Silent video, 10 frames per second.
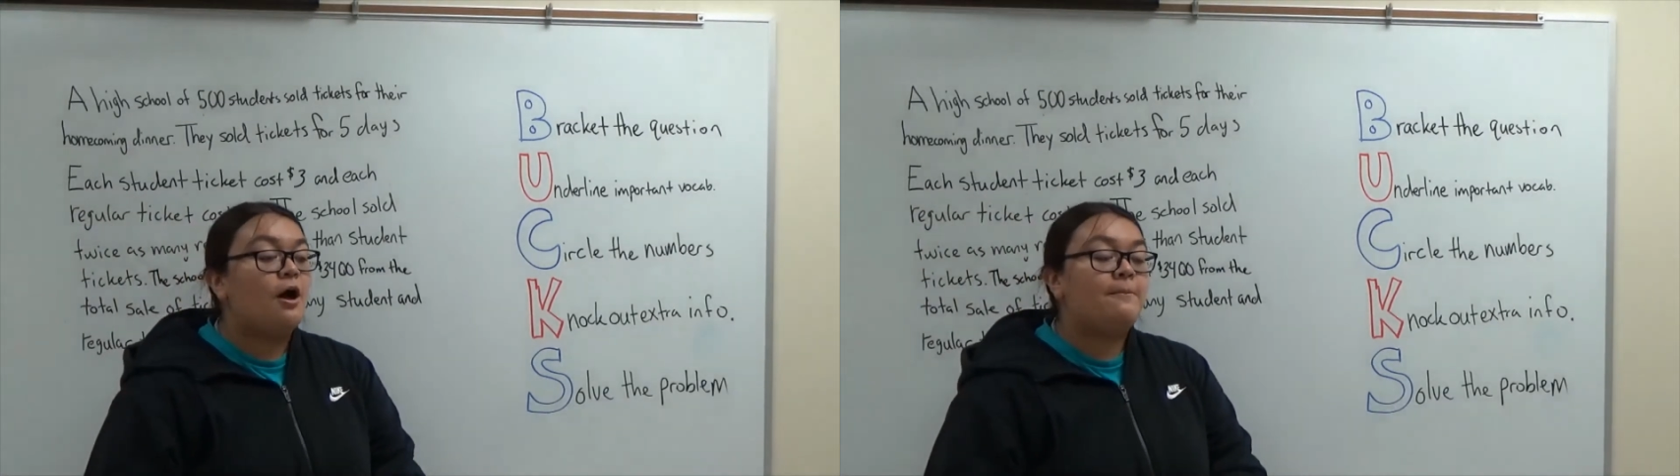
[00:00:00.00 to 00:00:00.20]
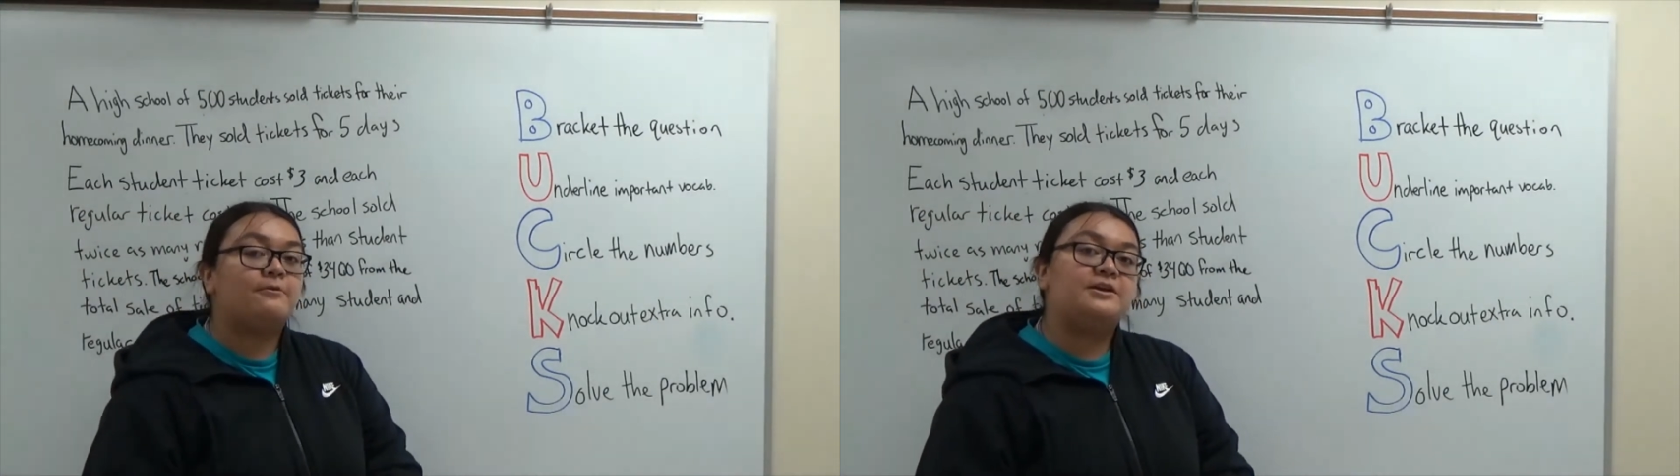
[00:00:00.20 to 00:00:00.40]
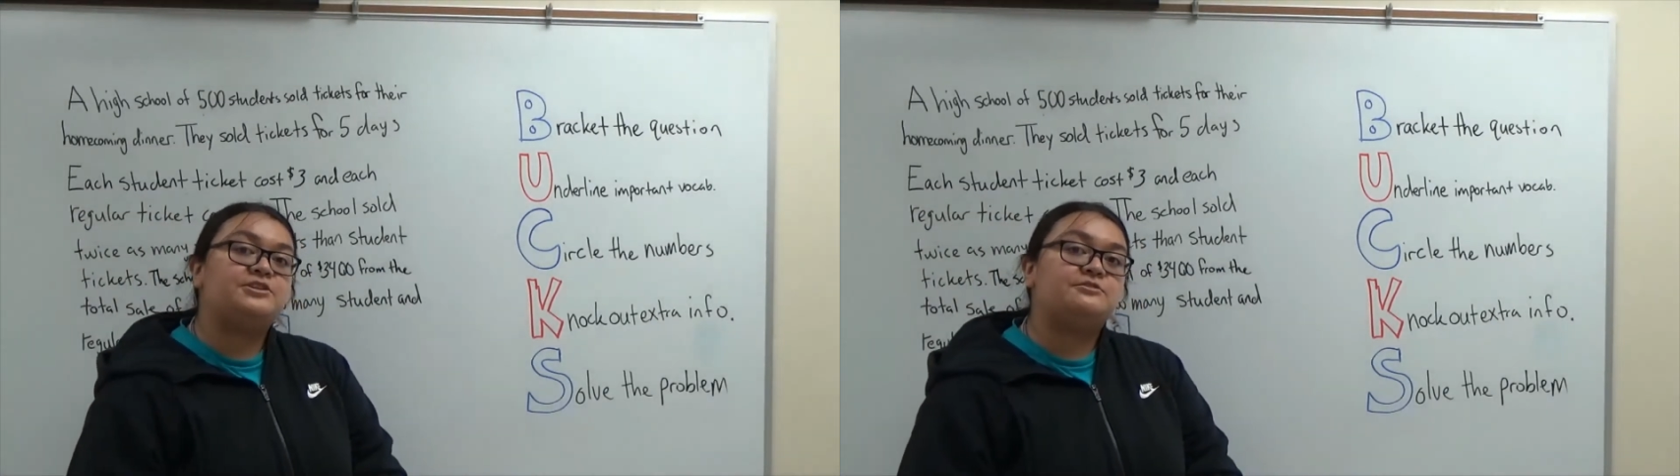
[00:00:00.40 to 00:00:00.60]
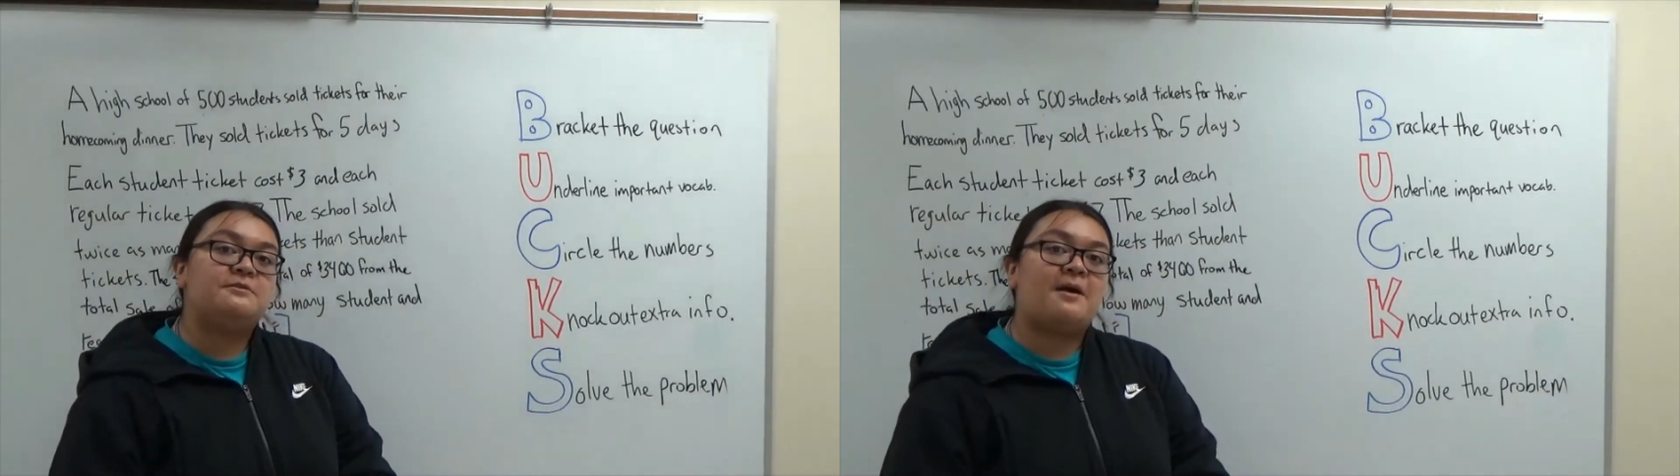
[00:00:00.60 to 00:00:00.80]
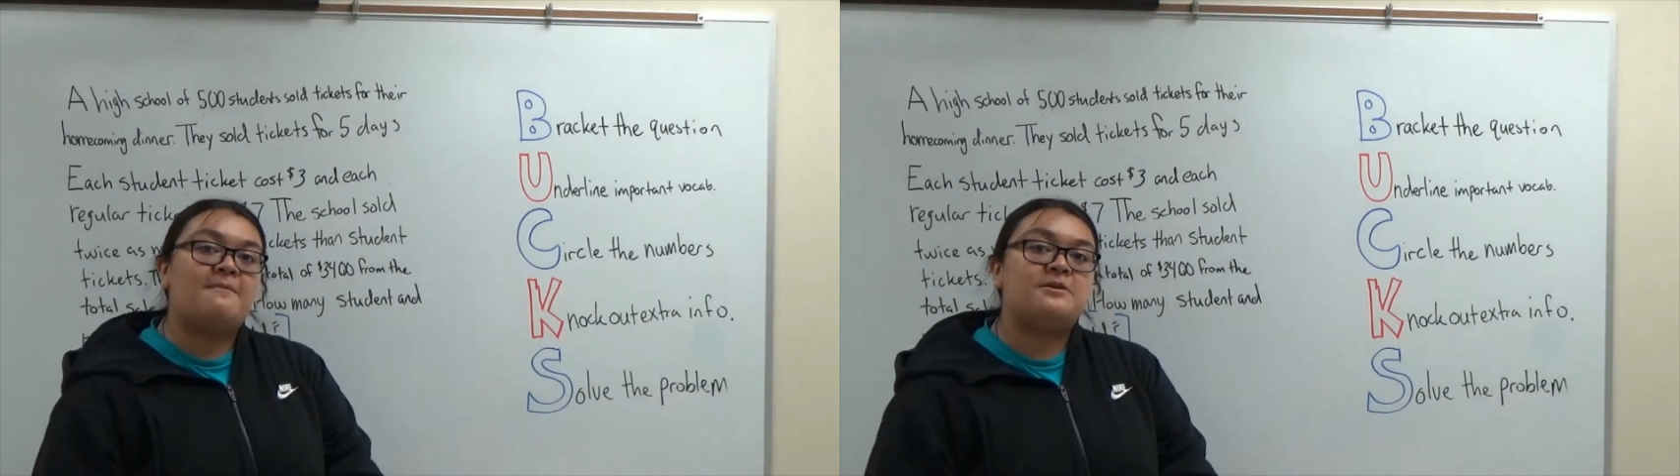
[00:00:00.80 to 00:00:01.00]
operations we
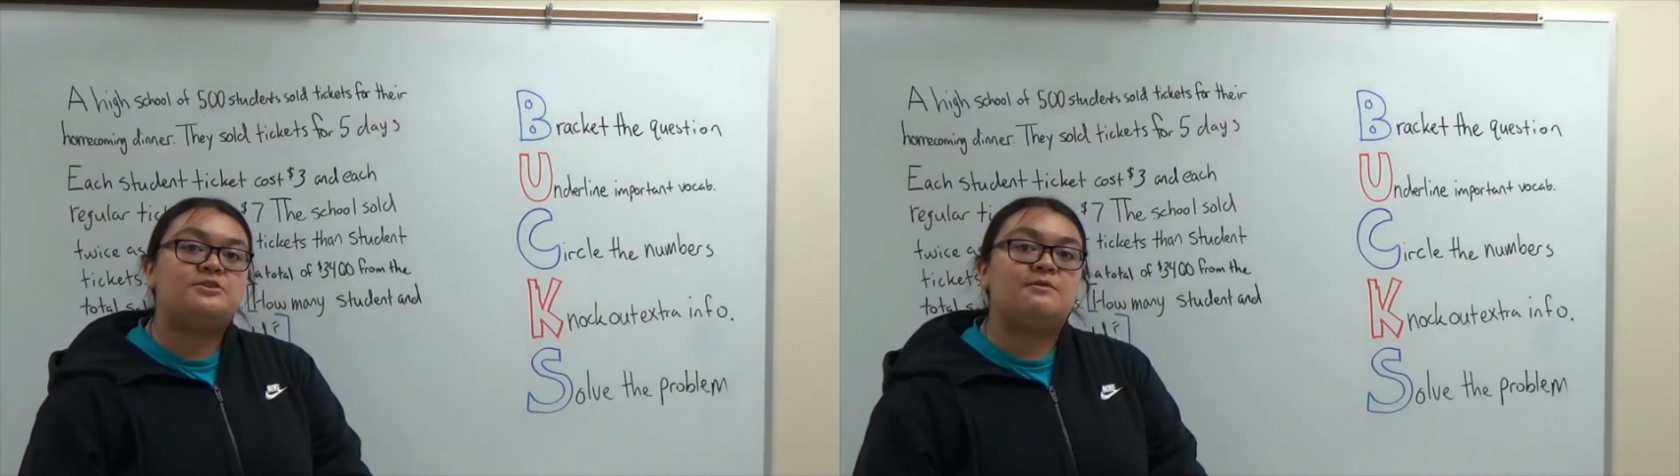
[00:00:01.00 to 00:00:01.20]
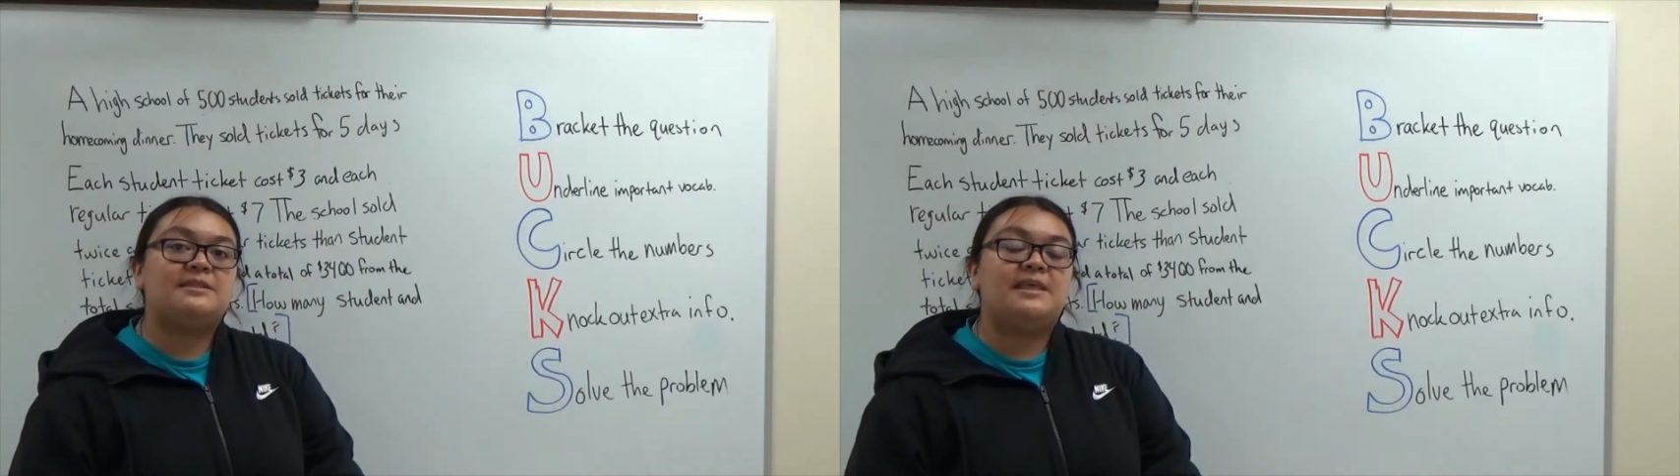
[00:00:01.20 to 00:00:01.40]
might be doing